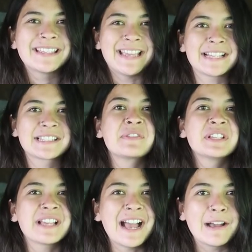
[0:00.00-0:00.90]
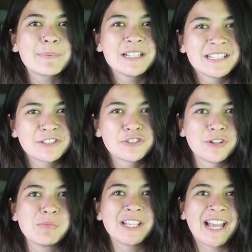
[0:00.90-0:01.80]
yes, this app is
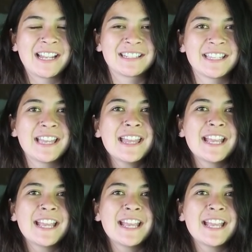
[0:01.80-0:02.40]
extremely handy,